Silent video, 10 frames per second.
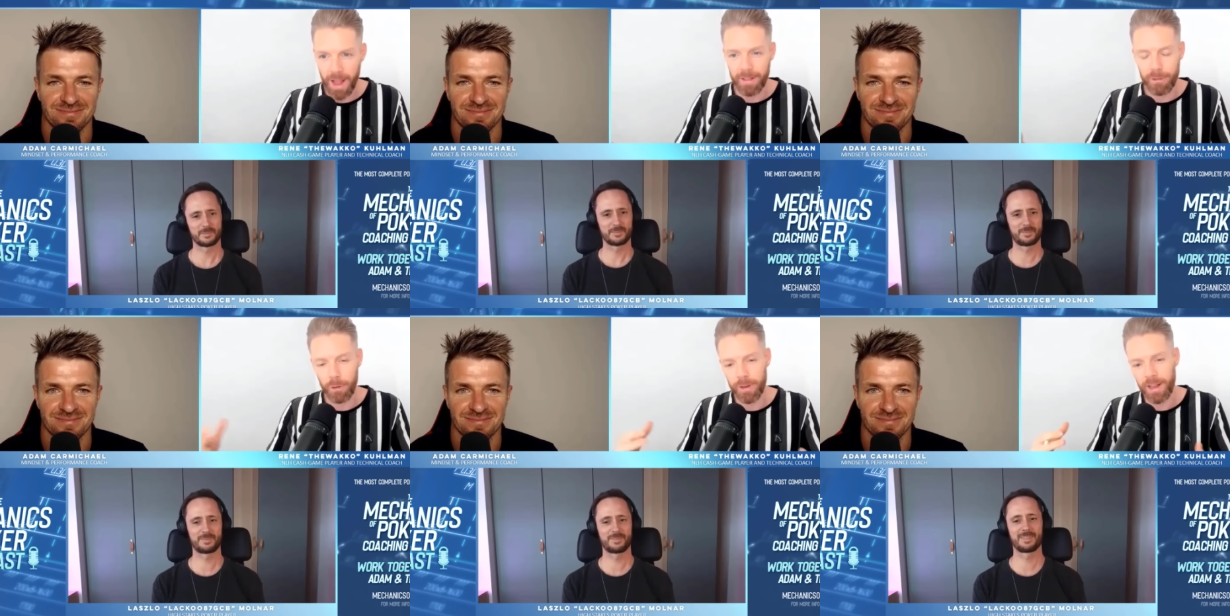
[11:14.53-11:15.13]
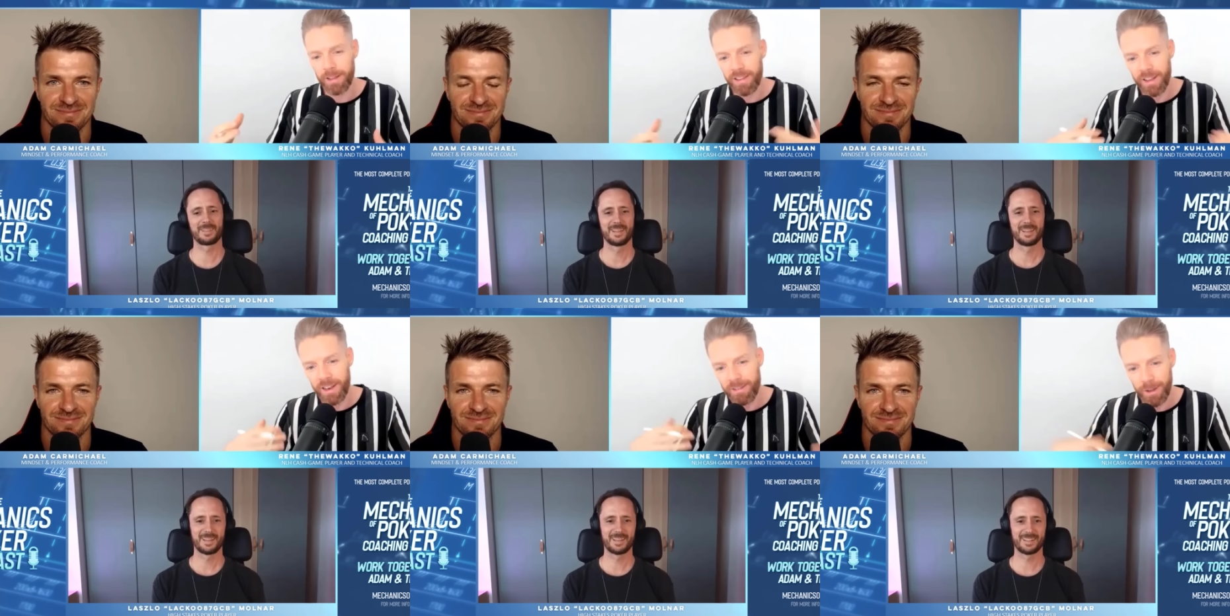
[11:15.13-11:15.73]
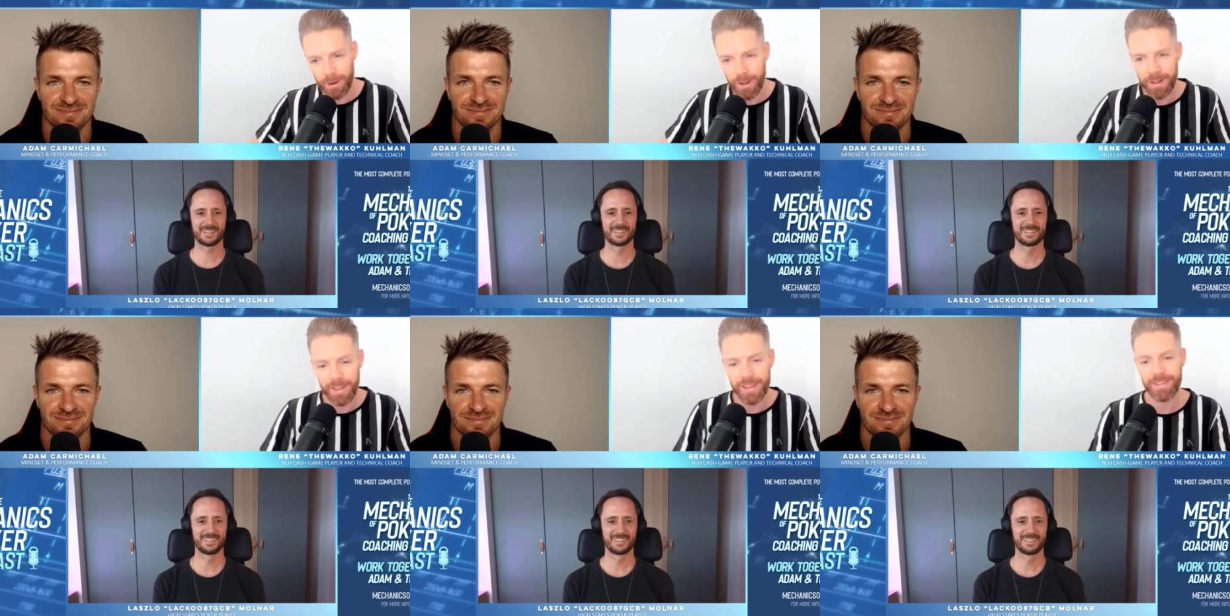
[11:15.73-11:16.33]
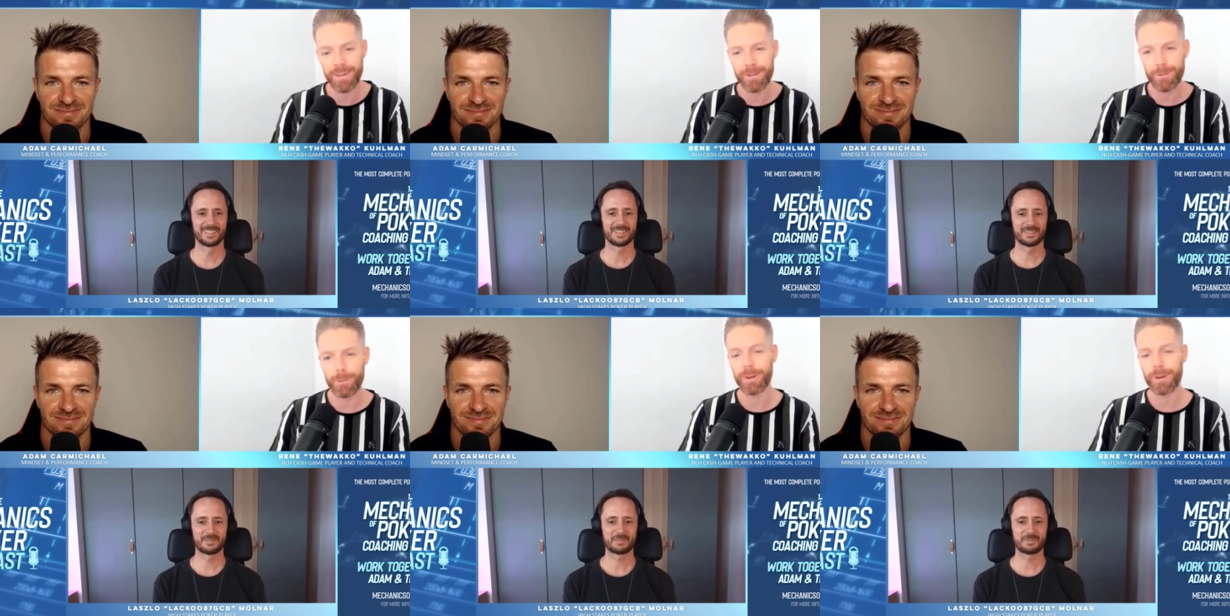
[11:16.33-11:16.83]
Speaker 1: hand. So it is gonna screw